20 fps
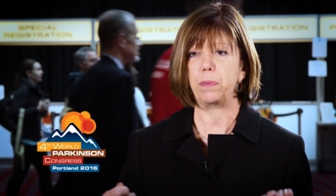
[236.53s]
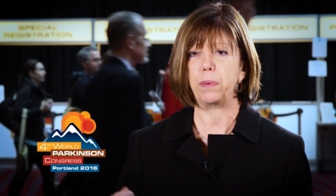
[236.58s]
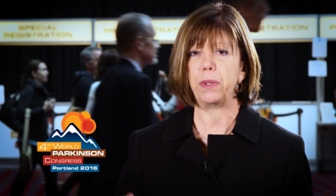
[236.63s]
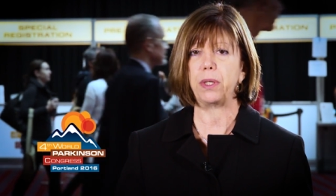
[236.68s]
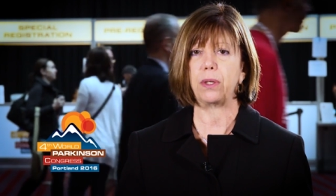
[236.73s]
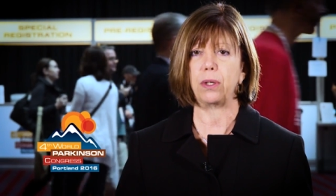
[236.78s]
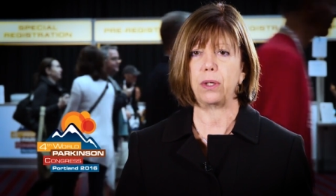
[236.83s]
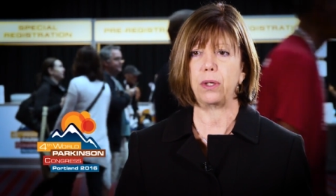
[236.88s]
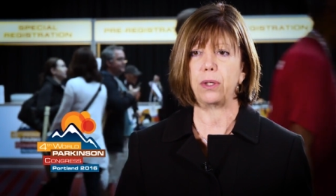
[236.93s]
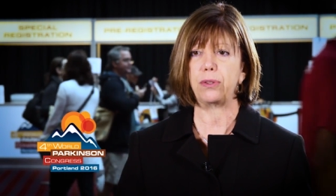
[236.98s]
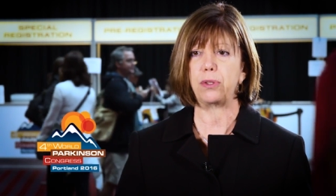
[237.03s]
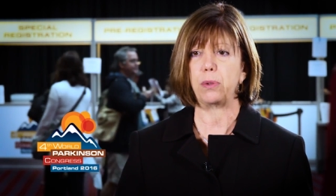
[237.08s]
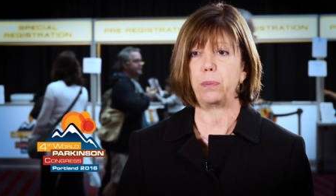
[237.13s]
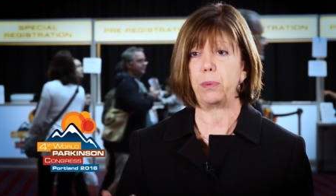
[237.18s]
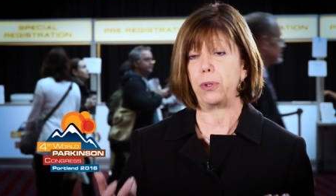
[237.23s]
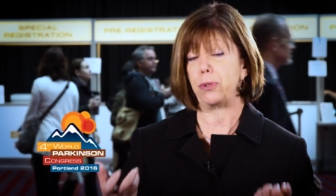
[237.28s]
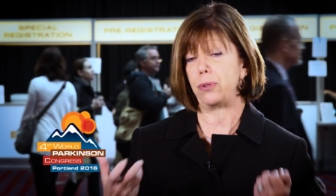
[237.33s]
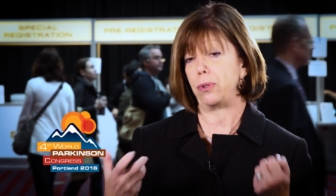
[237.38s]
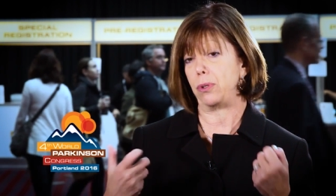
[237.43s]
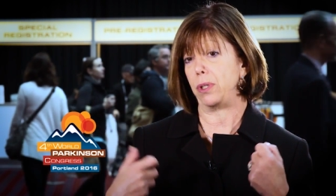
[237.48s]
because the
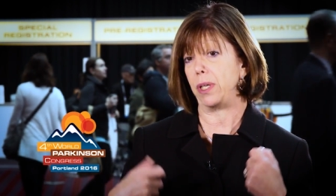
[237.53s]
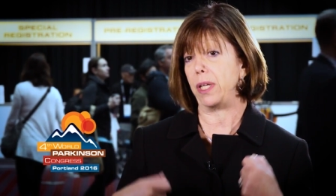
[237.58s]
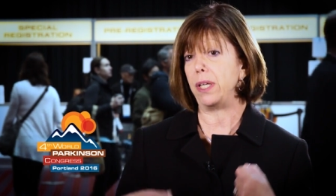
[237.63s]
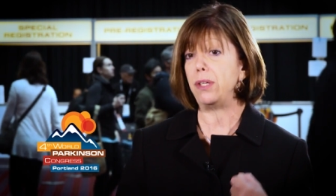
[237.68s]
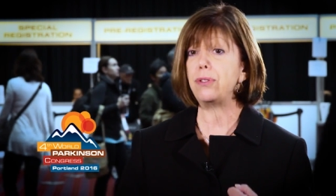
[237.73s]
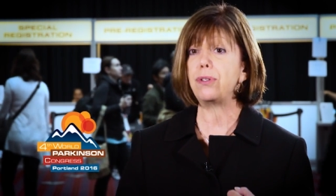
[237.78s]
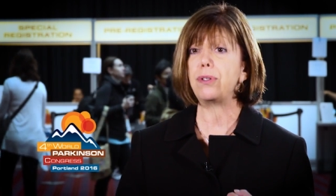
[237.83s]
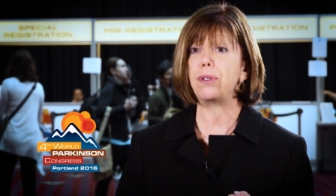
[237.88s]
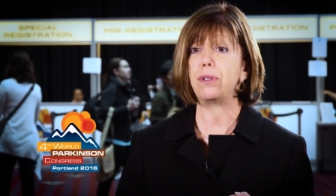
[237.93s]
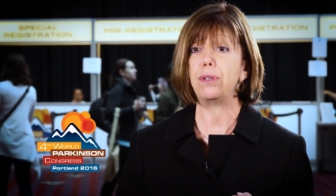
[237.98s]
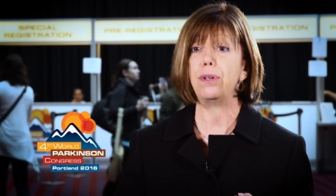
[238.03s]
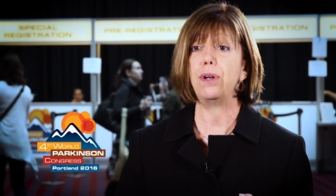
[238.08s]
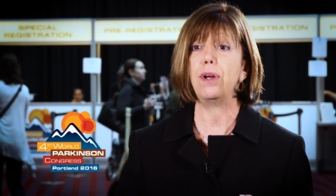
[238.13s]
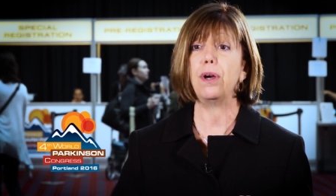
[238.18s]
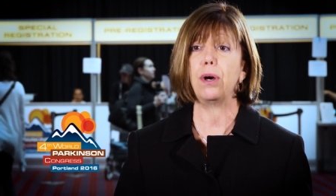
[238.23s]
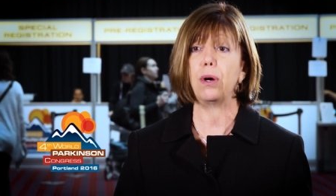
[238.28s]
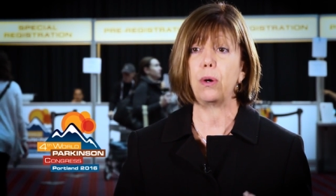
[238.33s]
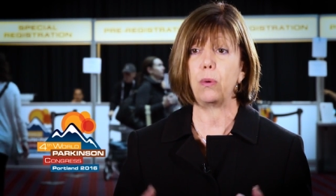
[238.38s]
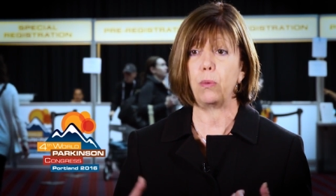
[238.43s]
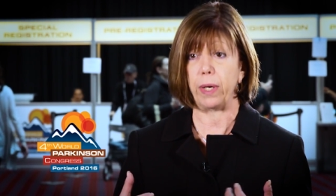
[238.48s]
person needs to
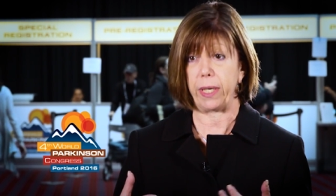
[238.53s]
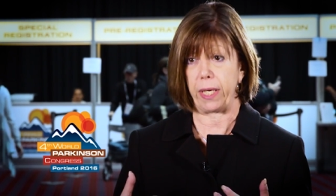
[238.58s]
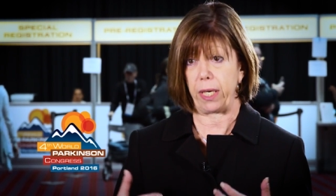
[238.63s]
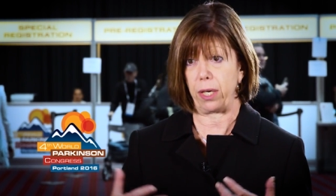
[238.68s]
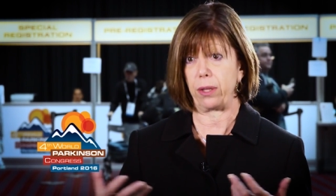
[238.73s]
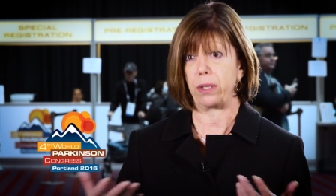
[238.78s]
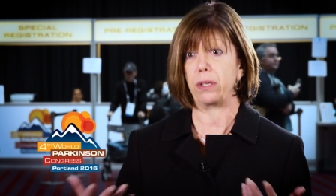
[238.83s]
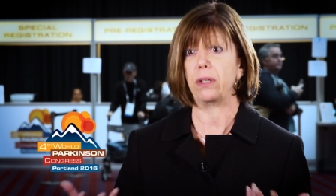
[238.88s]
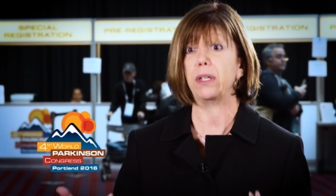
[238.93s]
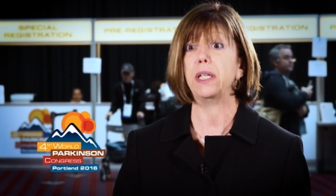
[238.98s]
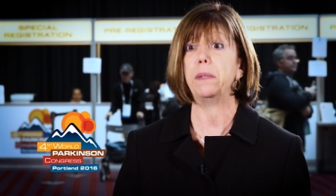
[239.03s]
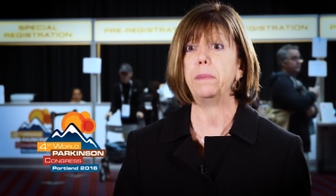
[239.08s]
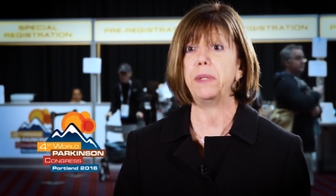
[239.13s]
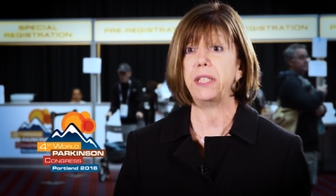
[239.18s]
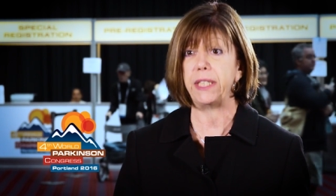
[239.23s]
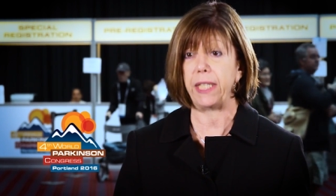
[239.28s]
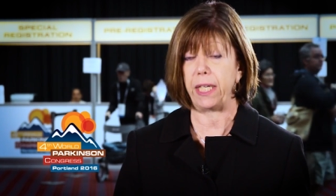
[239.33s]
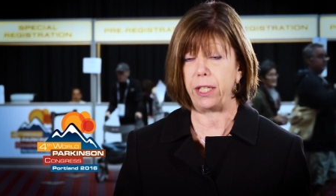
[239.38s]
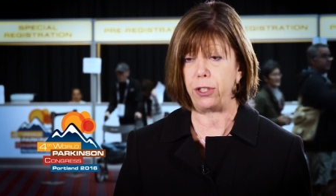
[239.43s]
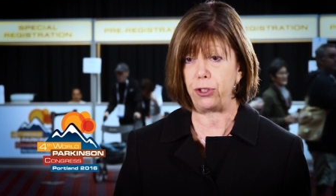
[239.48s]
know what are their
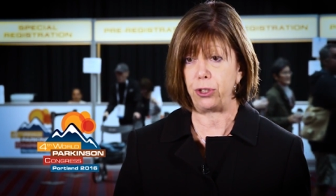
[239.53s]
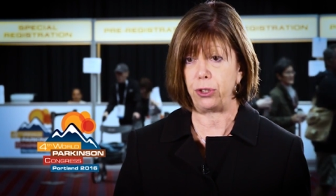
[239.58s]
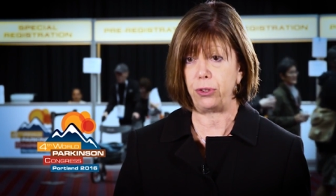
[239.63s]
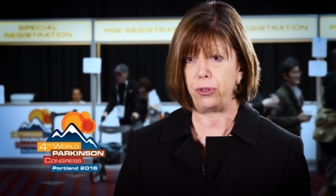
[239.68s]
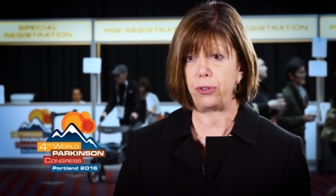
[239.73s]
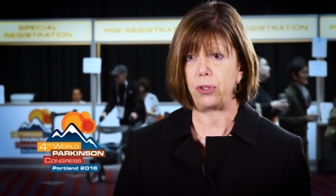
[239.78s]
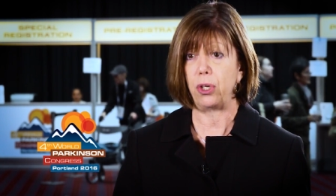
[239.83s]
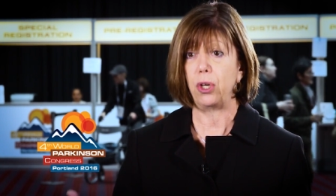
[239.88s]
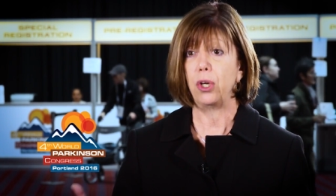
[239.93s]
limitations